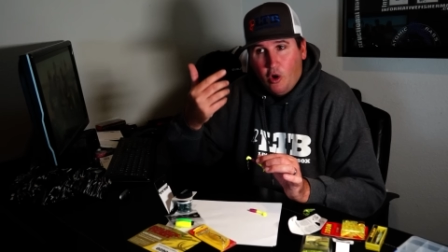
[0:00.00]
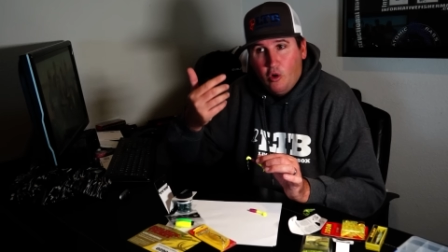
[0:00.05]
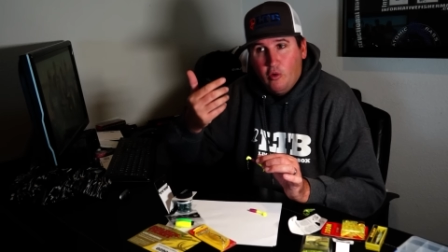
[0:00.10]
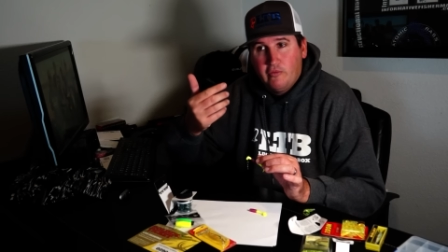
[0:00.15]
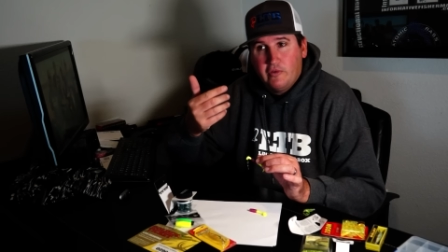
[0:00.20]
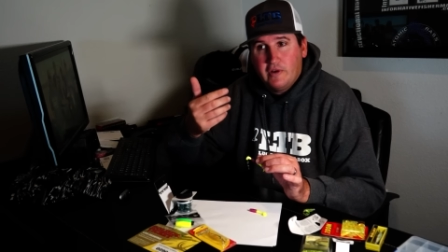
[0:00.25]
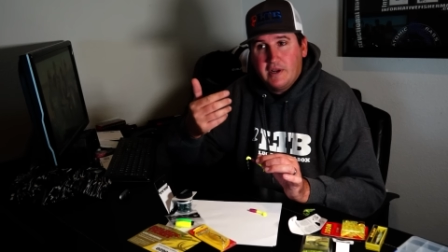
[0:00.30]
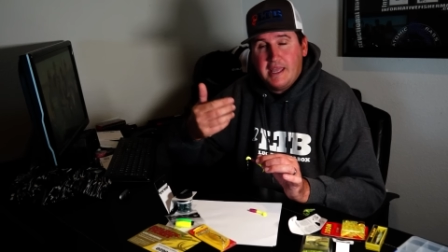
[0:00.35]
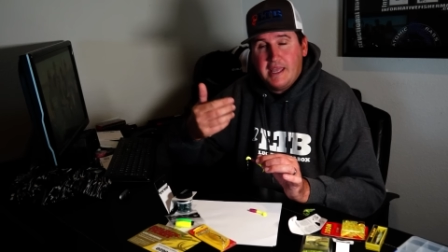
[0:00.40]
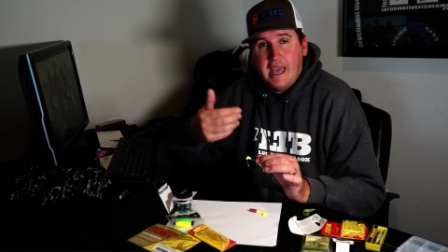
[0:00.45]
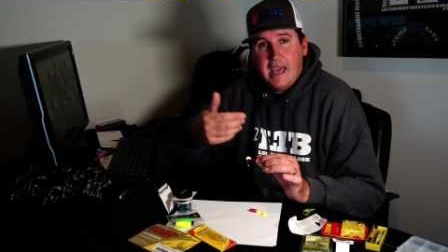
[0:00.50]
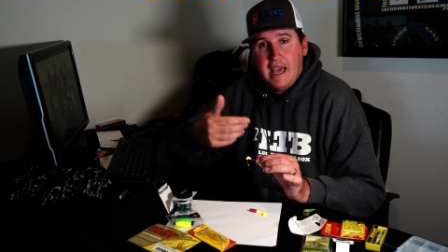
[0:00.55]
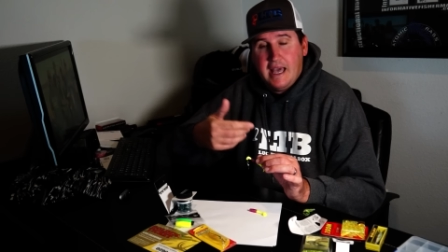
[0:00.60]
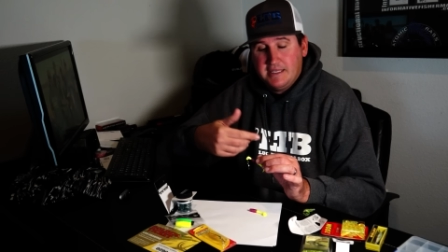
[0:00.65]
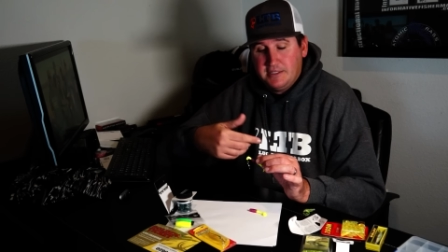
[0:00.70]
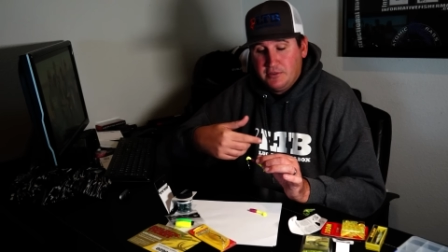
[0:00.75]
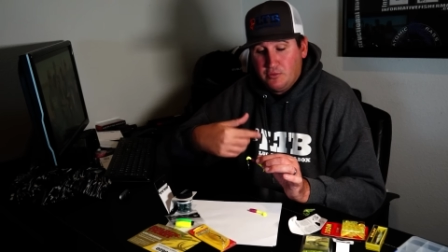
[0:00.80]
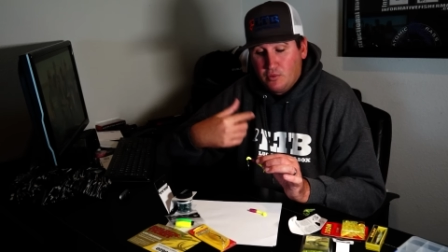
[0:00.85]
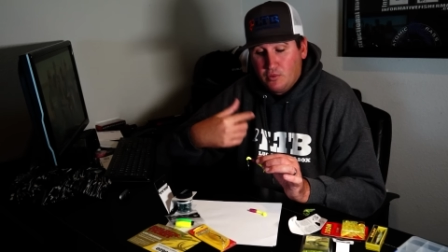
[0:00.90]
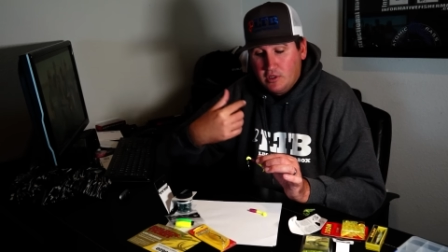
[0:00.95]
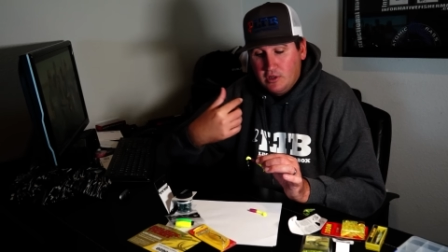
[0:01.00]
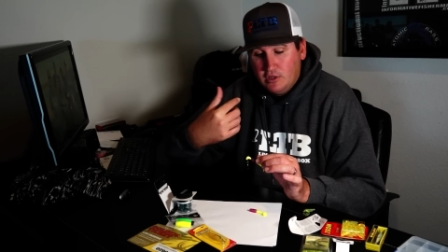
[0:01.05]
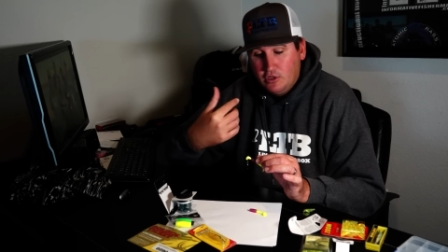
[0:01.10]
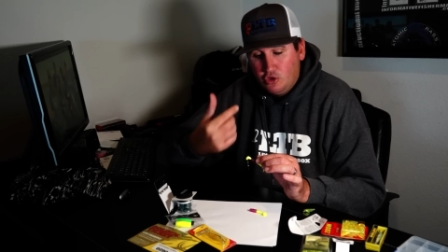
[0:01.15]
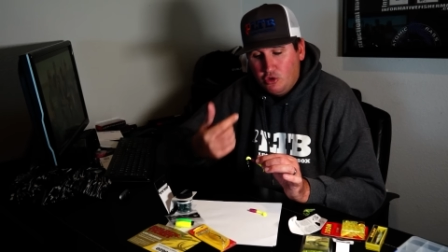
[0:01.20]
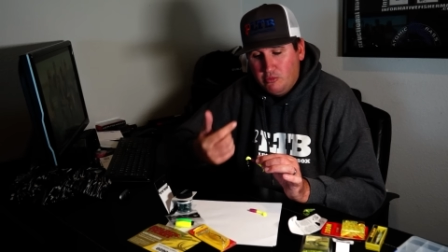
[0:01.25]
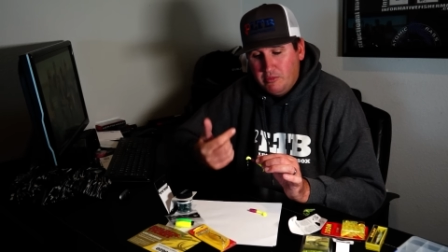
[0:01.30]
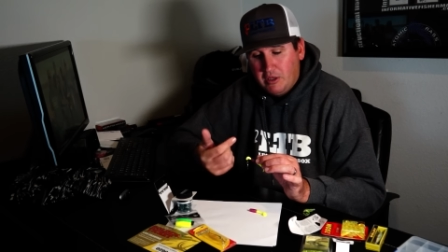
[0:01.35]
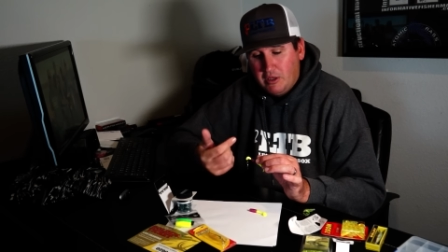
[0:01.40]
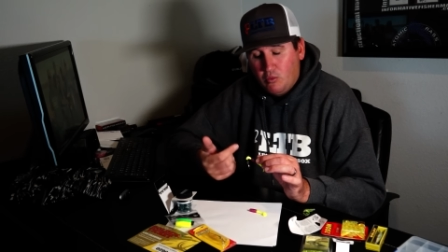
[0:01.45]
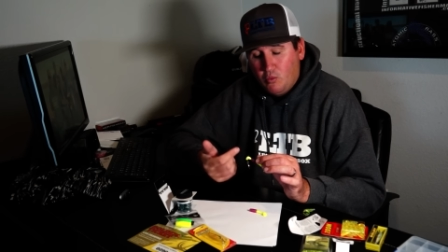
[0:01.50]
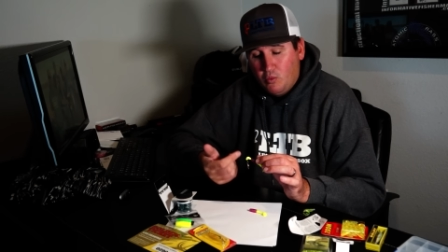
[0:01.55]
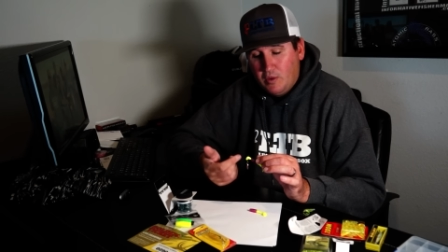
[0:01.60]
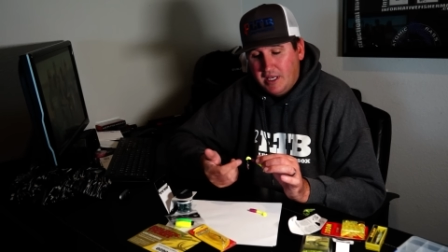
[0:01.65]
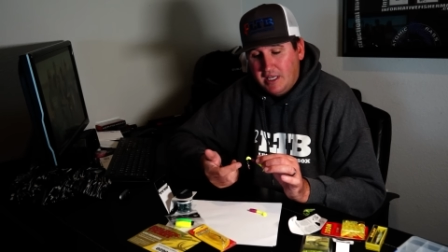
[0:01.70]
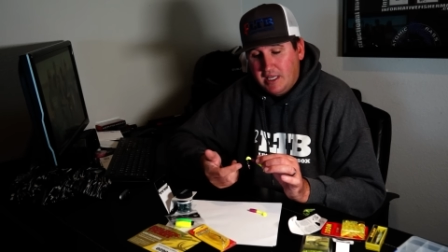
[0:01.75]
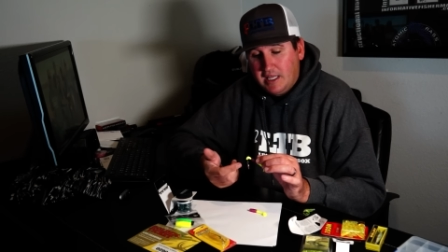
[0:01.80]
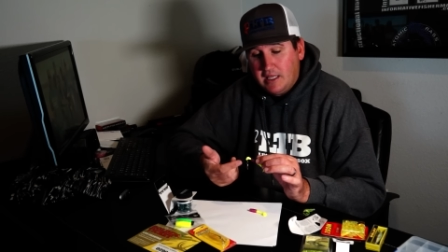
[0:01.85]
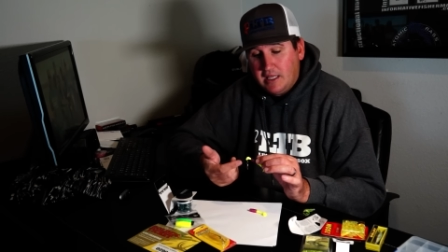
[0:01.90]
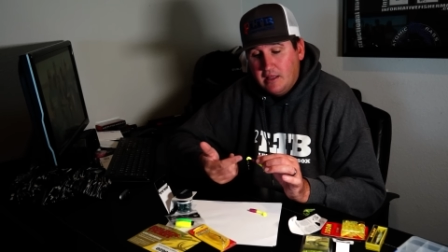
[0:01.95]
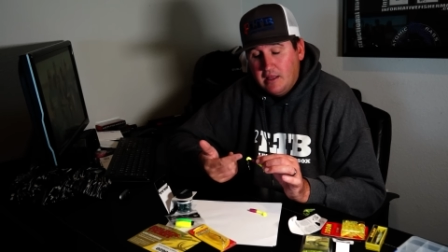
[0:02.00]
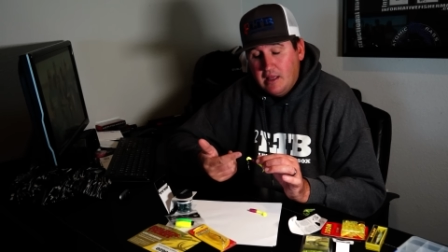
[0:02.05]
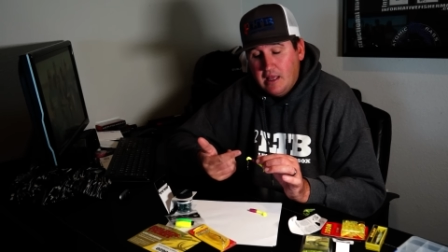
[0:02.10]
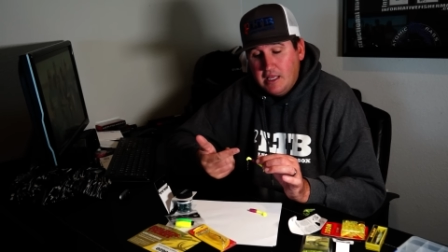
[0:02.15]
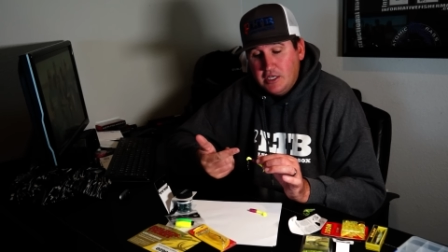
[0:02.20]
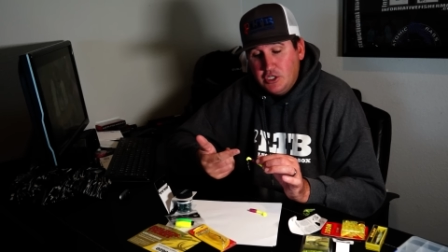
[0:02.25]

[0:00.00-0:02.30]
overcast or a little bit windy,